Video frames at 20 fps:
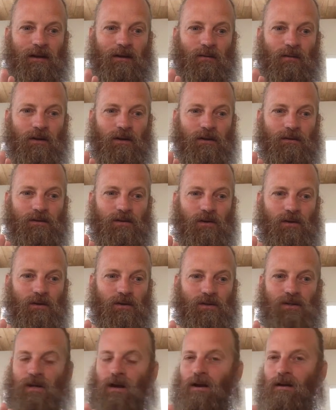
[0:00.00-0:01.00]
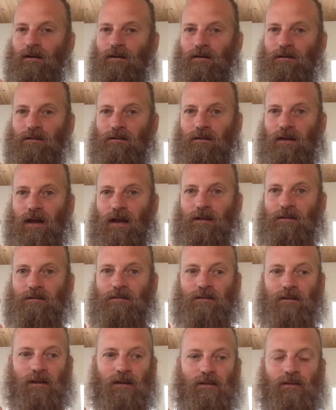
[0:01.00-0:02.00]
one of George Carlin's last
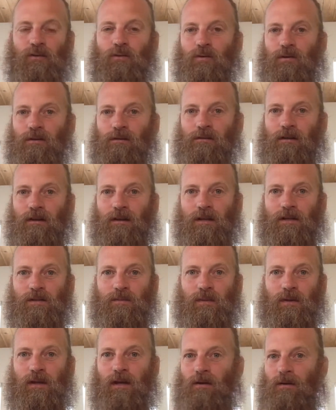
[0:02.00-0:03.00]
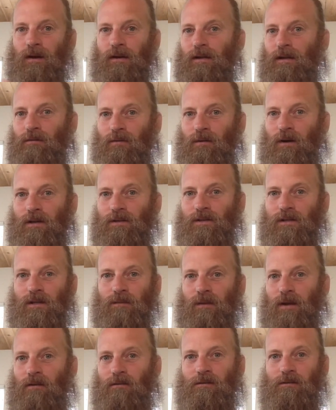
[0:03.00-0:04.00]
tours on HBO. I'd never watched
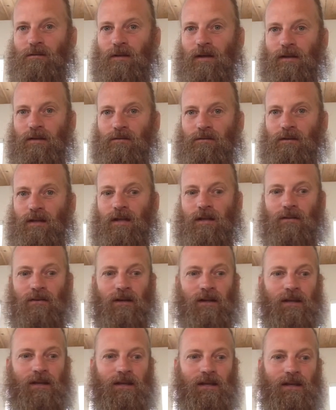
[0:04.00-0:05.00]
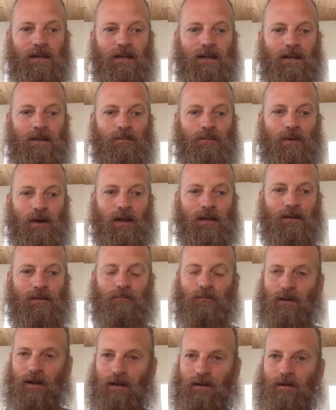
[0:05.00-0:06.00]
him. I always thought he was angry. But
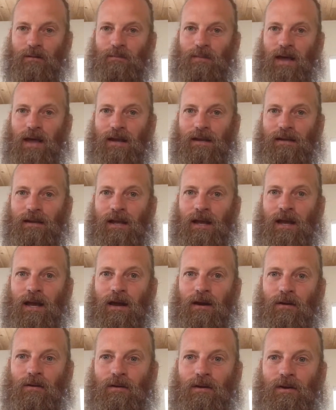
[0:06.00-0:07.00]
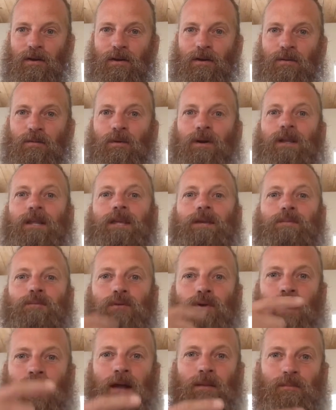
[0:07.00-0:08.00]
when I look back now, what he
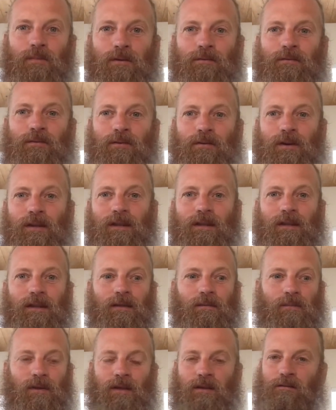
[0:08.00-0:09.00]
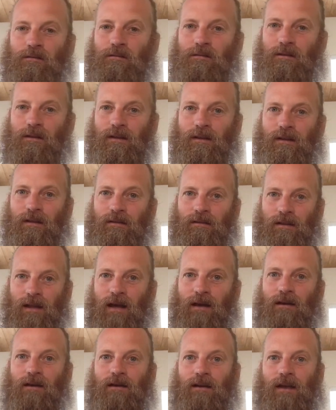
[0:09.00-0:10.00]
brought because
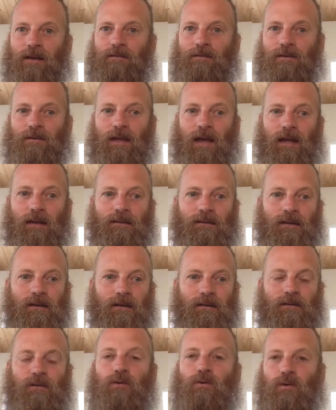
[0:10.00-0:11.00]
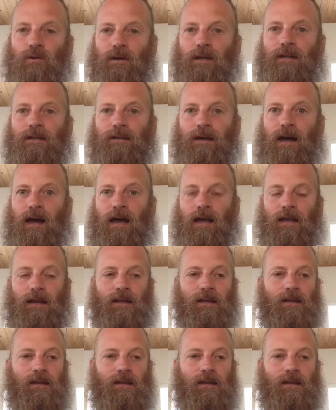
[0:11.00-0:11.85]
not long after that tour, he died.